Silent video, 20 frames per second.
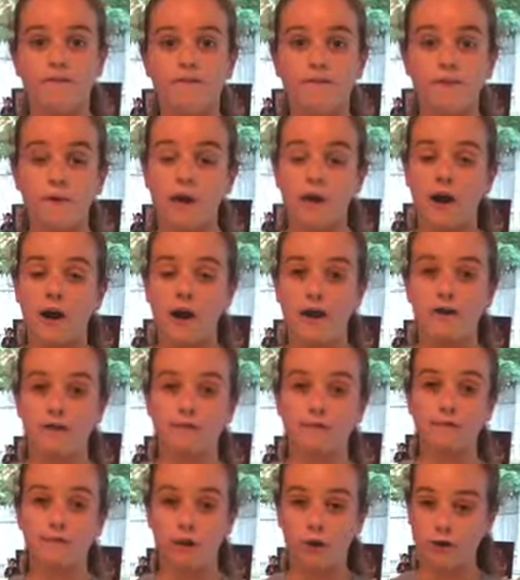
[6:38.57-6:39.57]
For
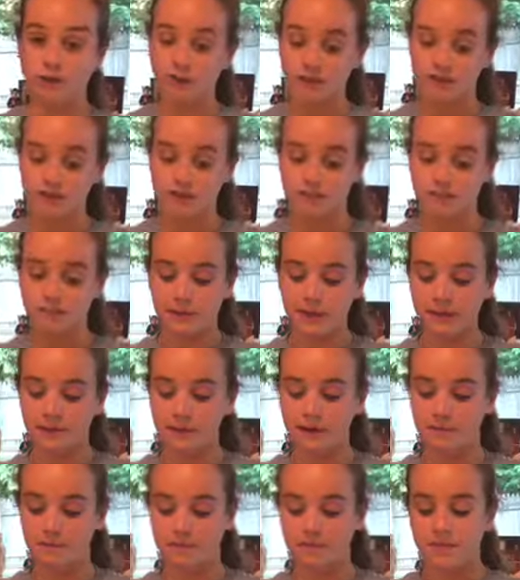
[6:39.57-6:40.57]
our 4th
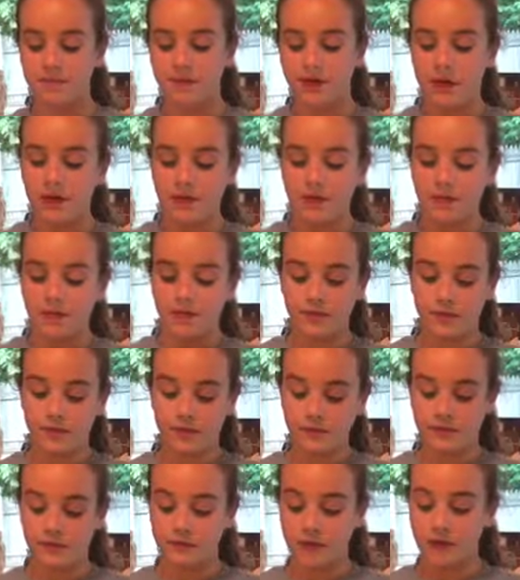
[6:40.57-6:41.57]
experiment,
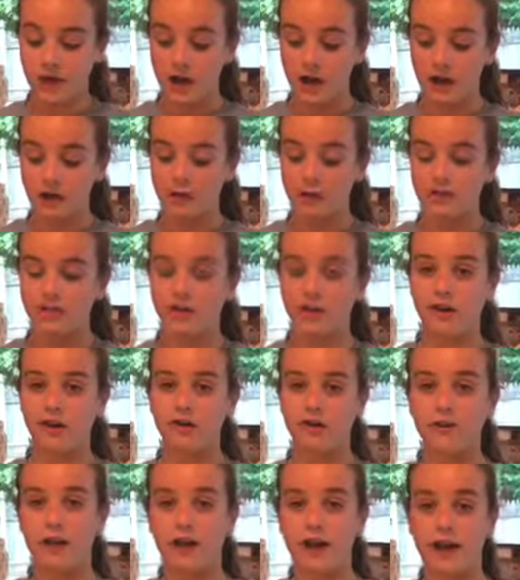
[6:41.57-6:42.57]
the taco
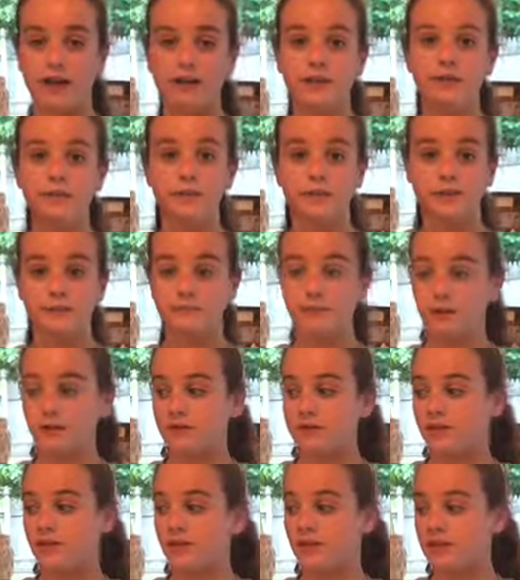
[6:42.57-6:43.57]
shell lined with
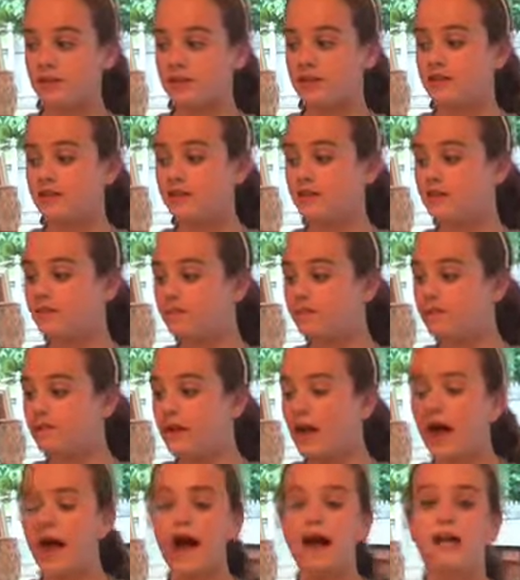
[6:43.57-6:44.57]
melted cheese,
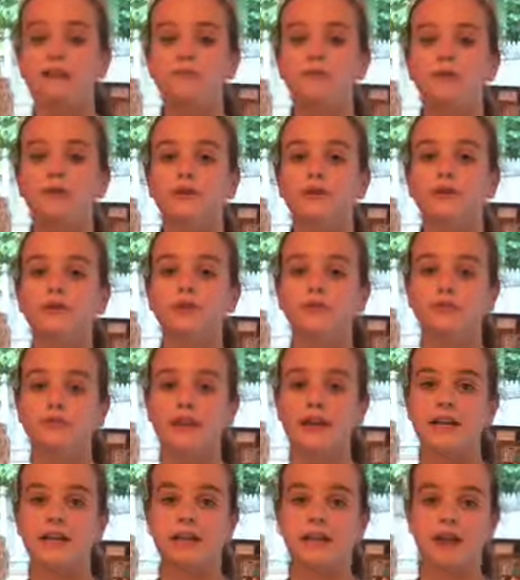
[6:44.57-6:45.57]
I am going to
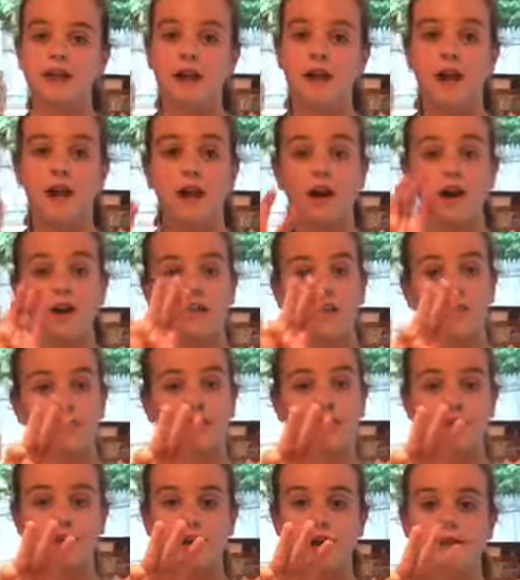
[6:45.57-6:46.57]
rate it a
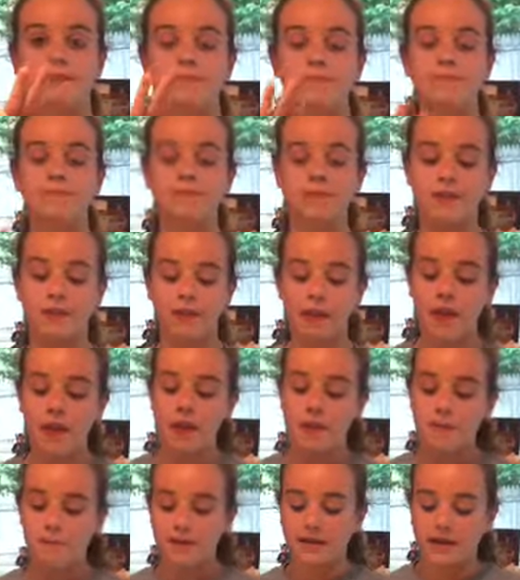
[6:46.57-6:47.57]
3
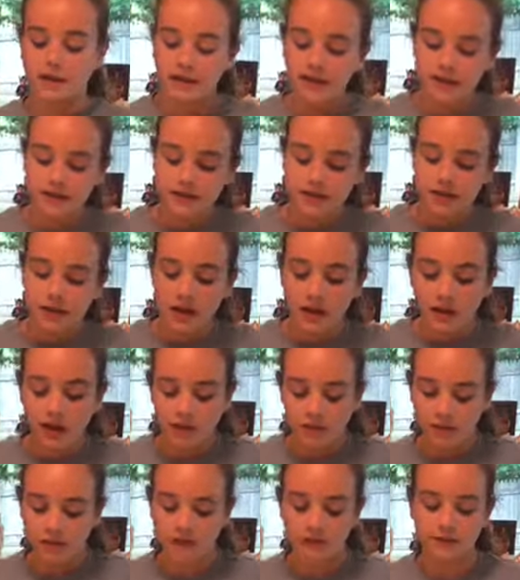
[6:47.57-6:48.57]
because
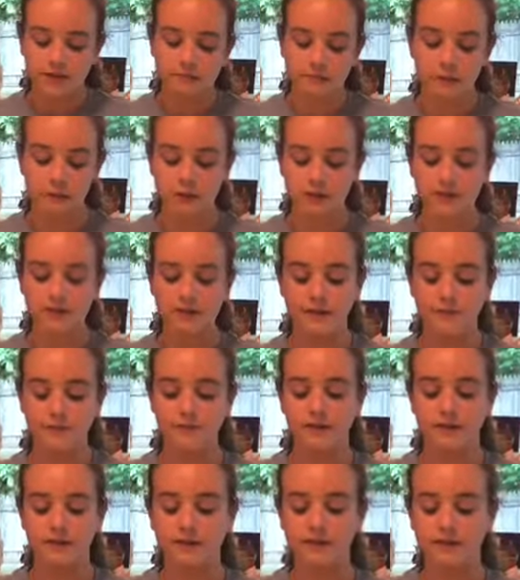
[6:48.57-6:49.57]
most of the
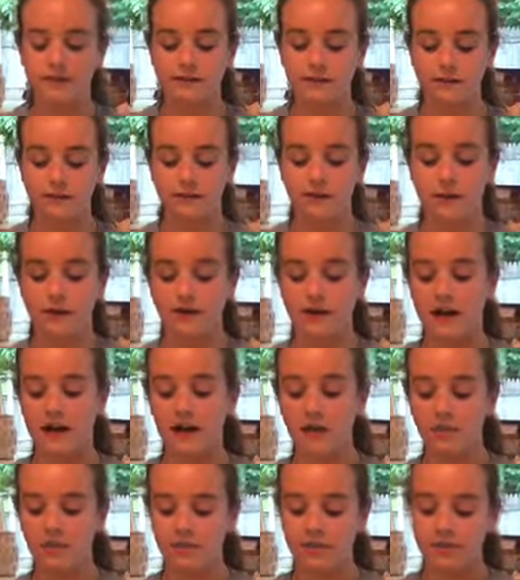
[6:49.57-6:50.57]
filling didn't fall
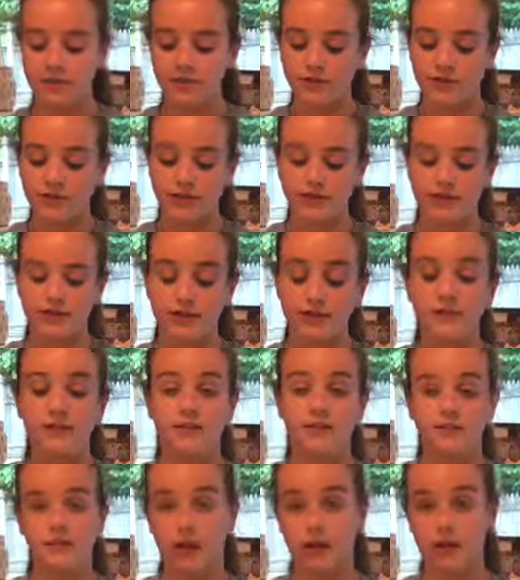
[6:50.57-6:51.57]
out, just
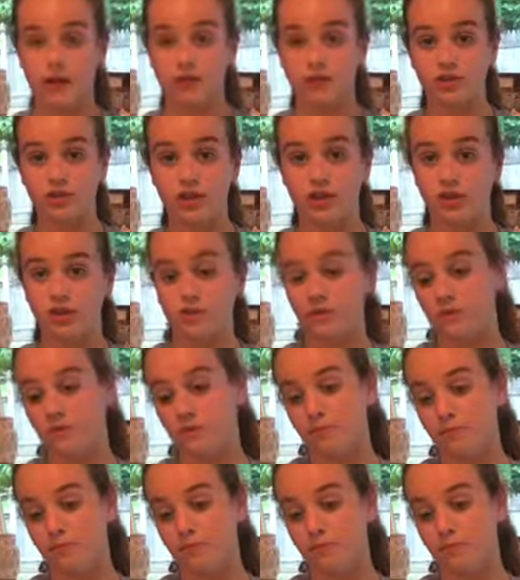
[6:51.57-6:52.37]
the taco shell